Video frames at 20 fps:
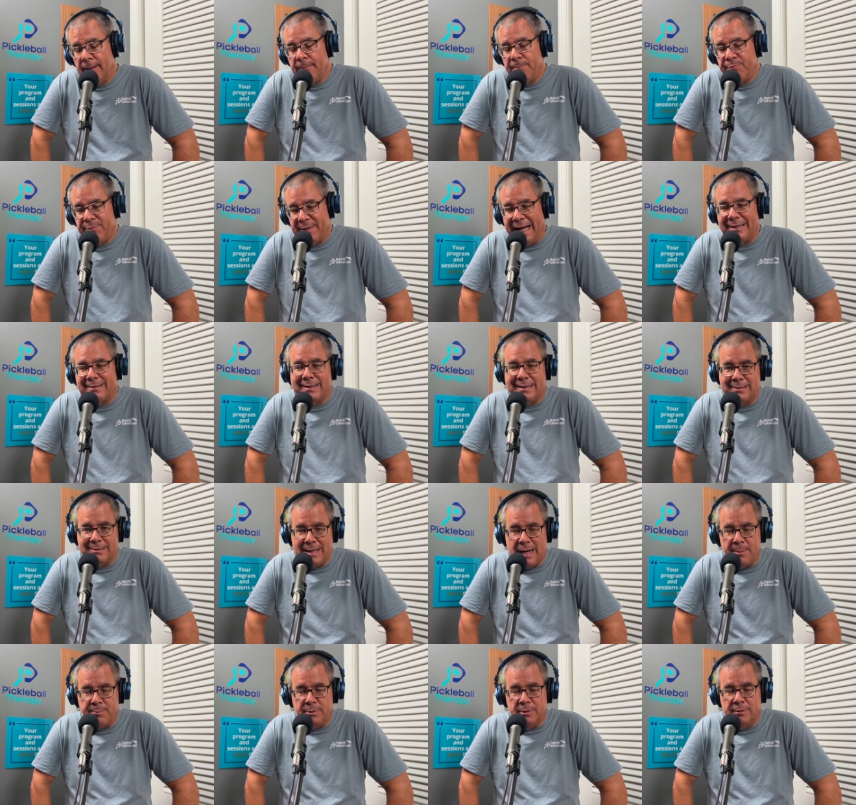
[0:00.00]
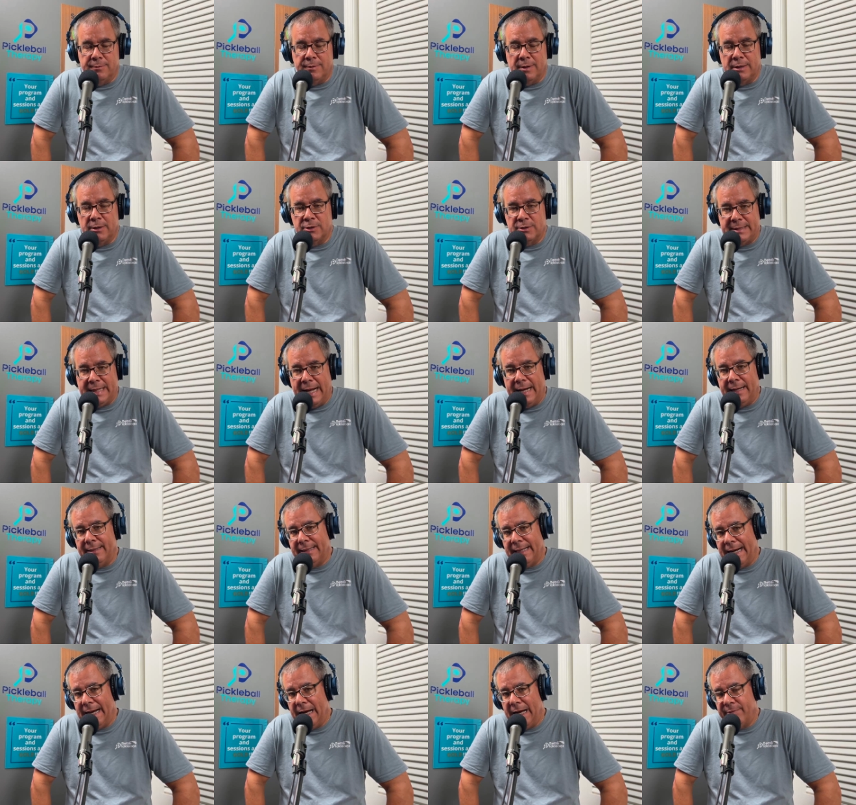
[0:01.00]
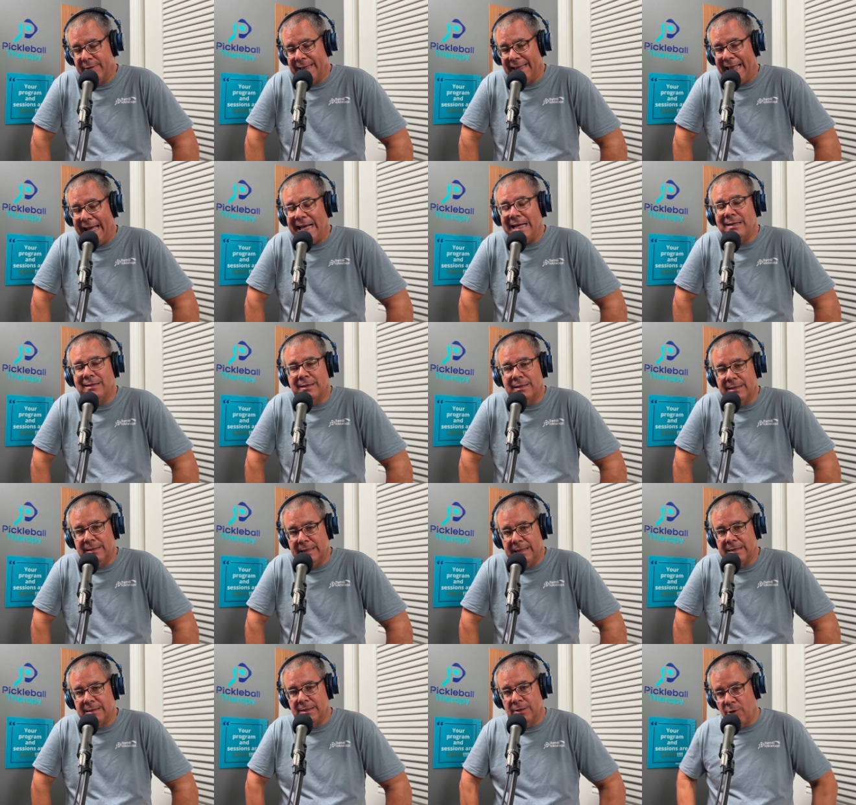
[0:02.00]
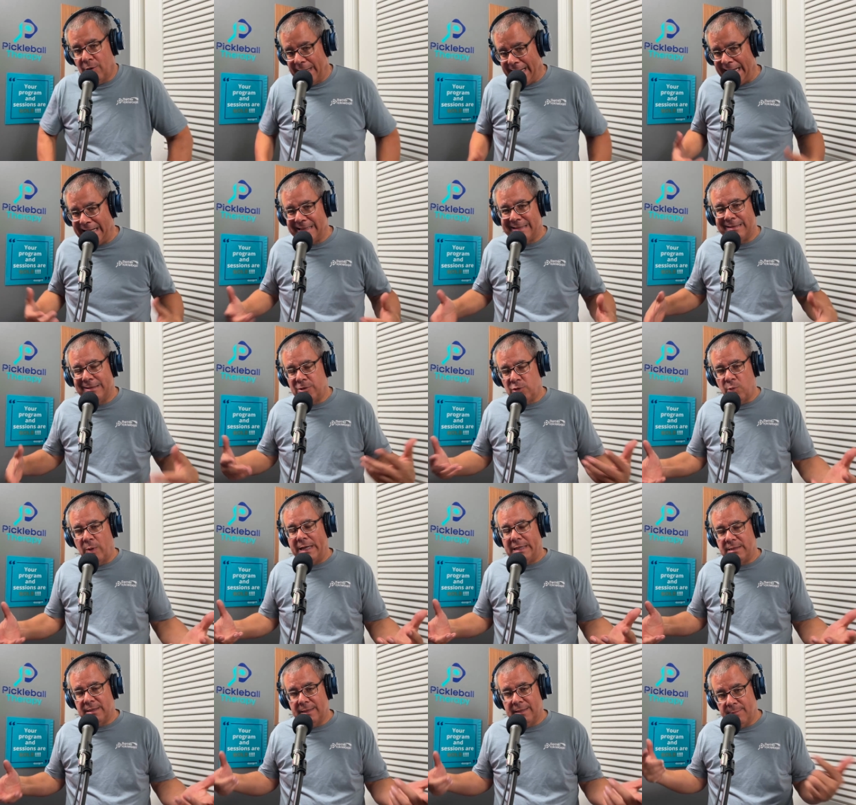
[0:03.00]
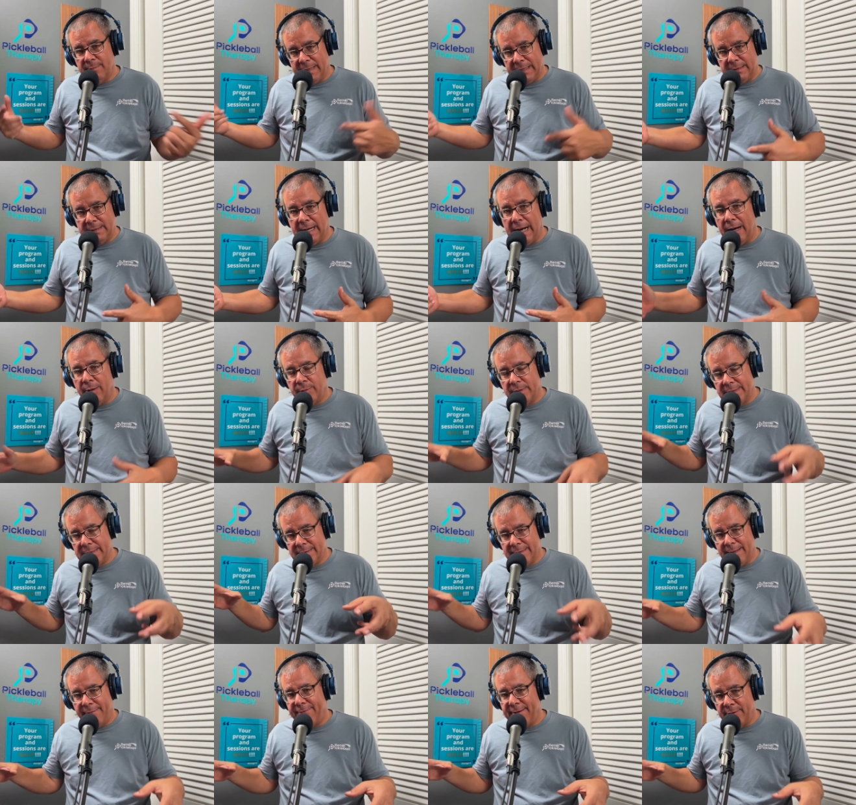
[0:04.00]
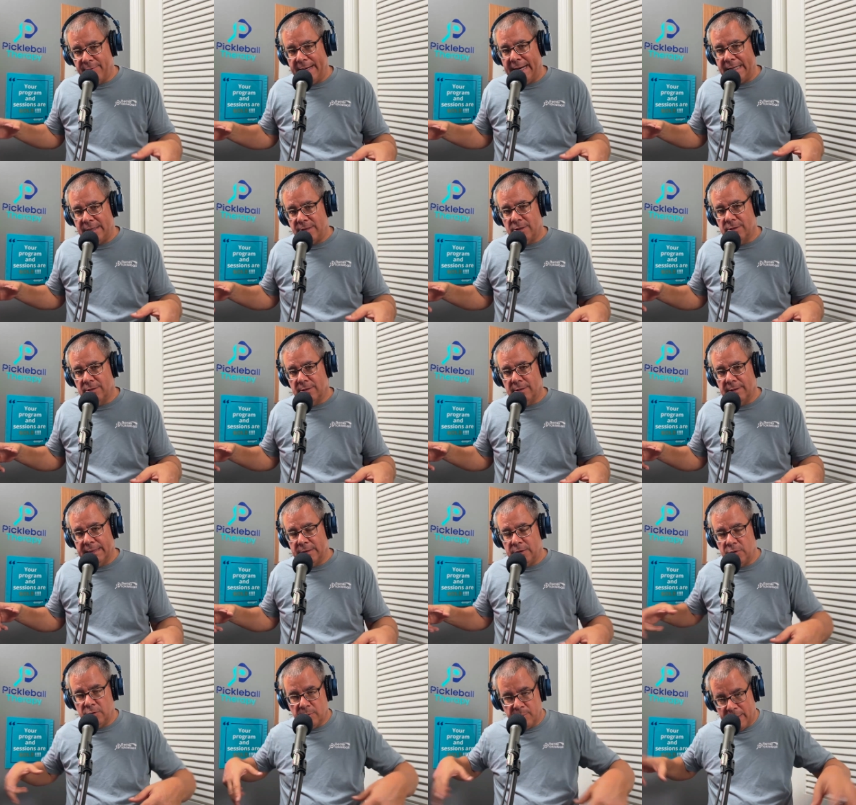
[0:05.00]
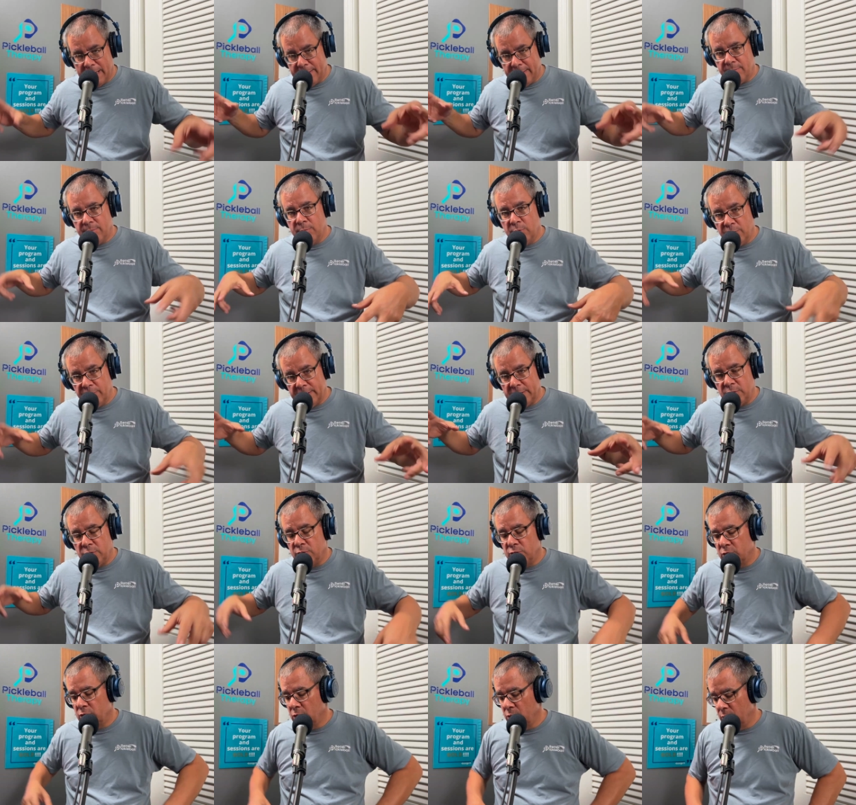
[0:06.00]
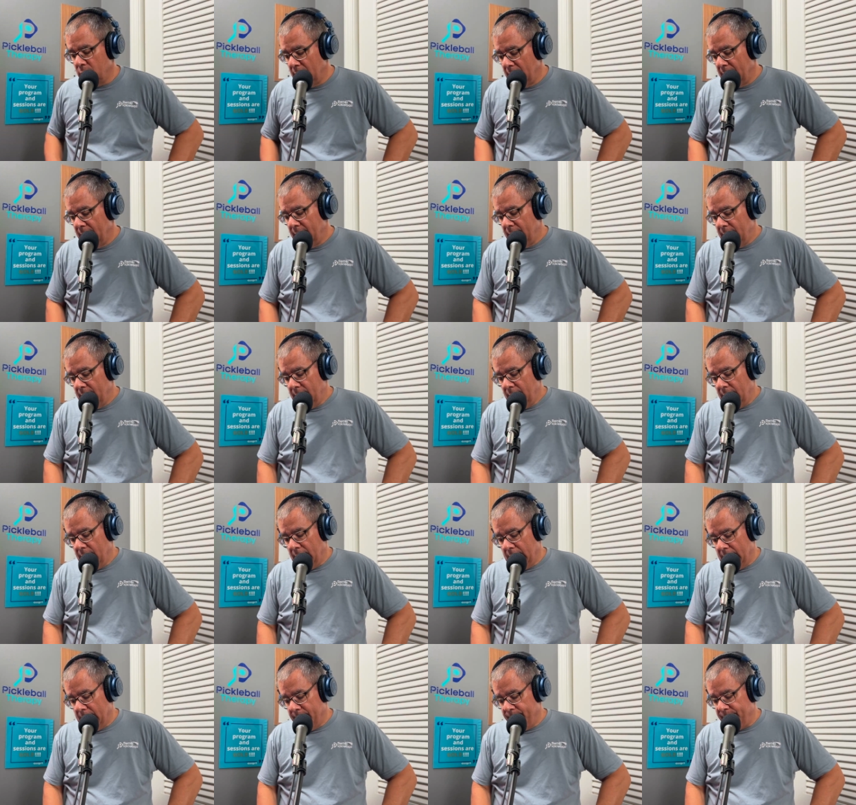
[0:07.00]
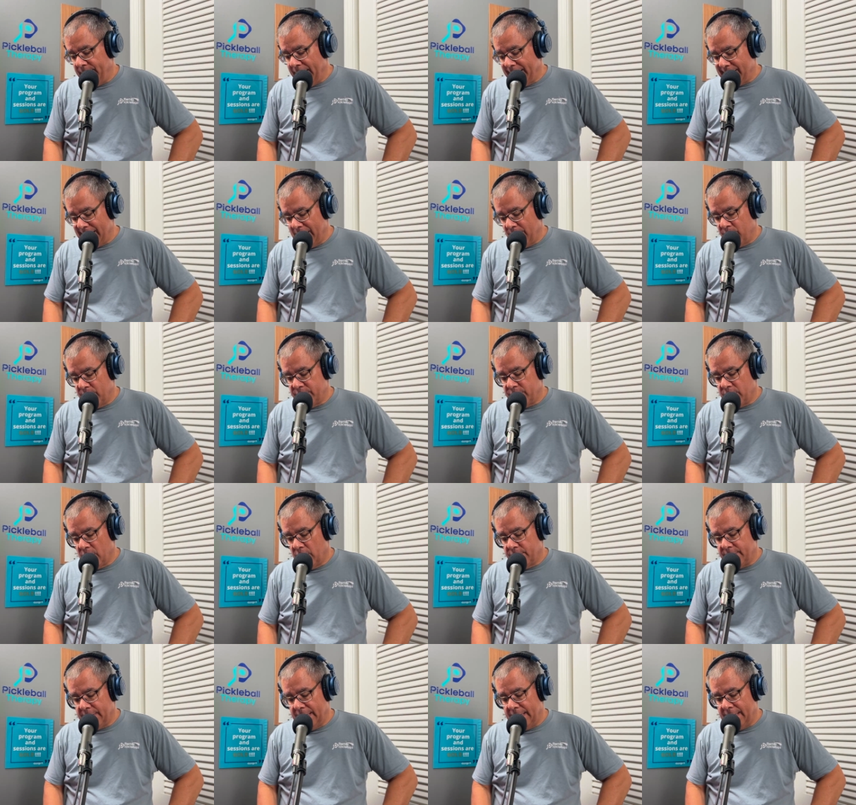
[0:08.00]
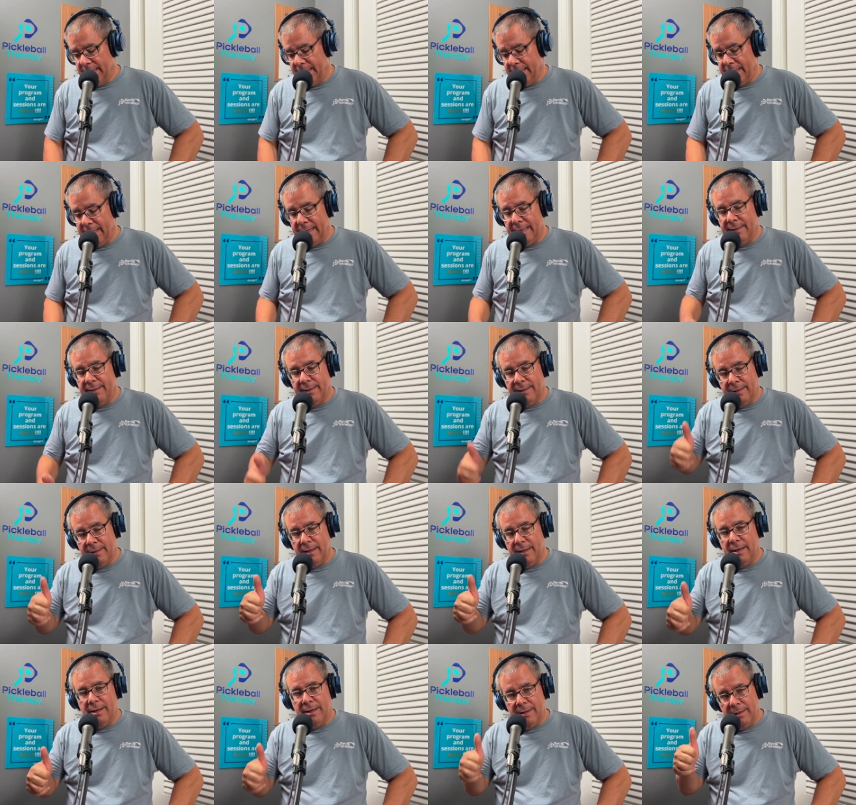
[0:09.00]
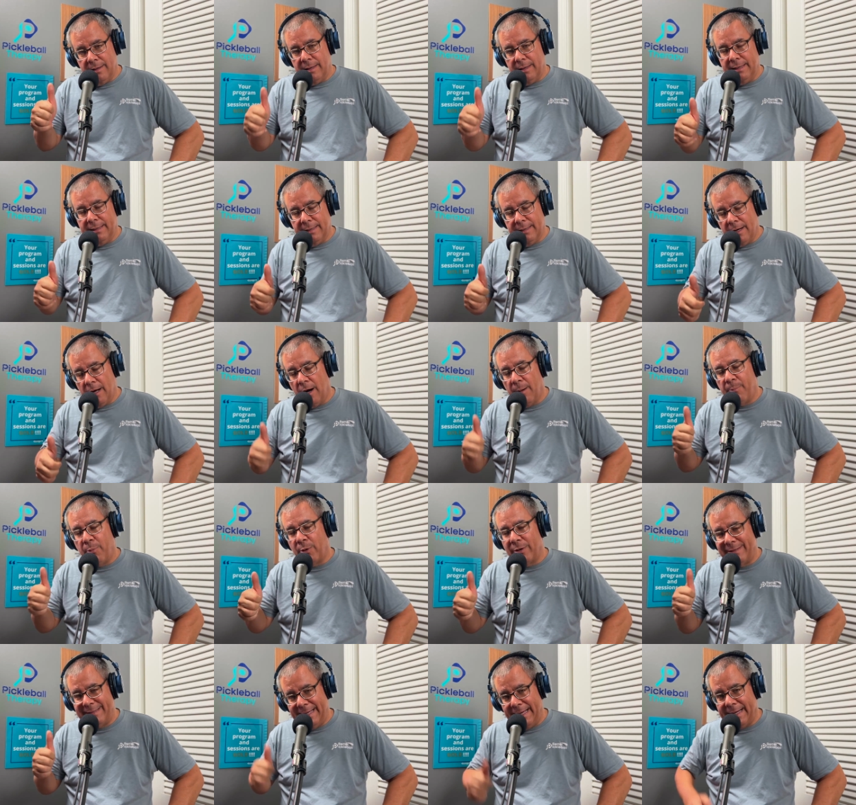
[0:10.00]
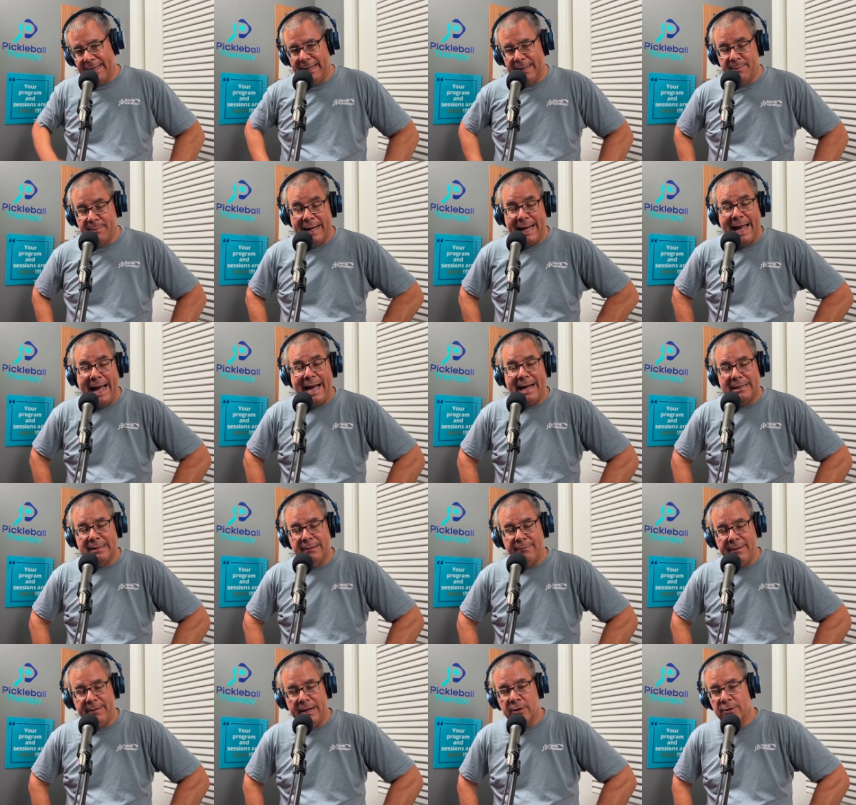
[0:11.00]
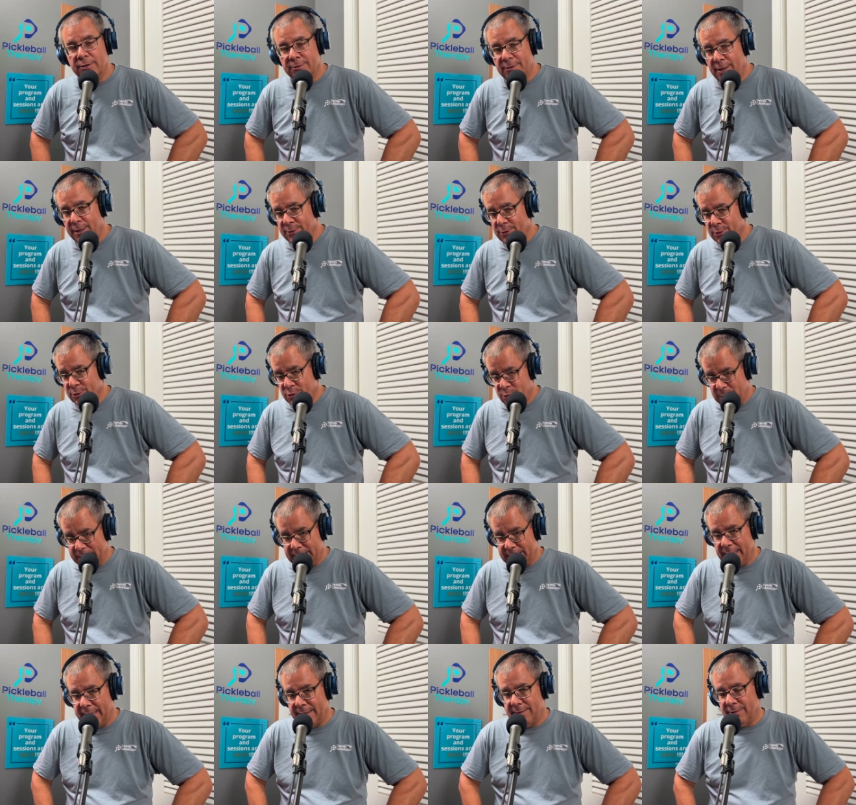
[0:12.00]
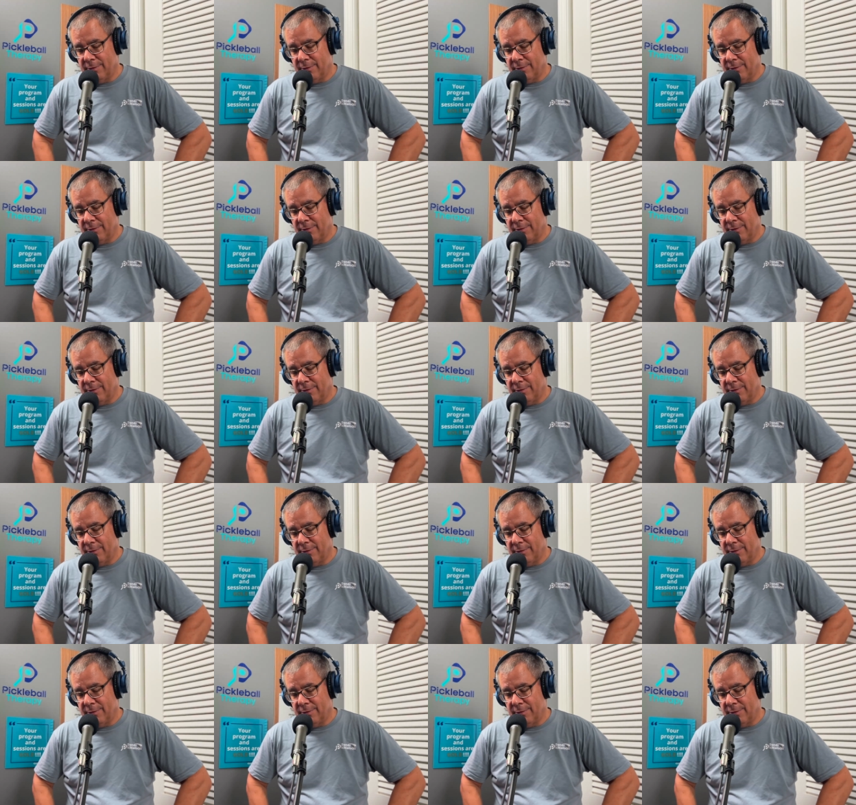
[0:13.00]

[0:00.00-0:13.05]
That's an example of understanding that I have a latent condition or a latent situation in my shot, which is that foundational issue about moving too soon, that then results in an upward tick in my active errors on those resets.